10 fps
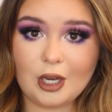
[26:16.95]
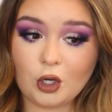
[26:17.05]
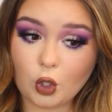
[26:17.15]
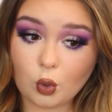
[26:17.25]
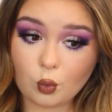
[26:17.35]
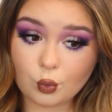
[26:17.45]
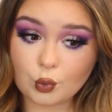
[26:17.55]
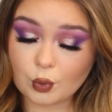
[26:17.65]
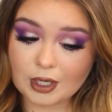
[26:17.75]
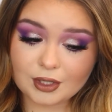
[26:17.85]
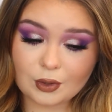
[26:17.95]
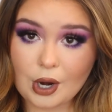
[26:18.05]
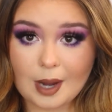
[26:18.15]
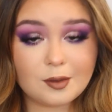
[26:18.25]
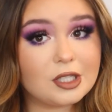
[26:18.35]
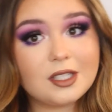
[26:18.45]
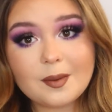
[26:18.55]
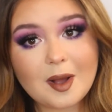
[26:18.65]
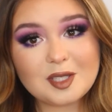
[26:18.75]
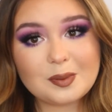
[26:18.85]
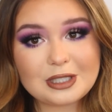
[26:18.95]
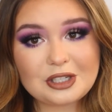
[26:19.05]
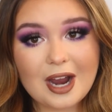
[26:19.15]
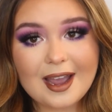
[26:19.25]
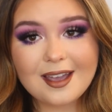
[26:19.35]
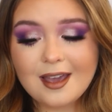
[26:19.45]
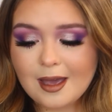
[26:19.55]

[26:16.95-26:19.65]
new drugstore options to possibly try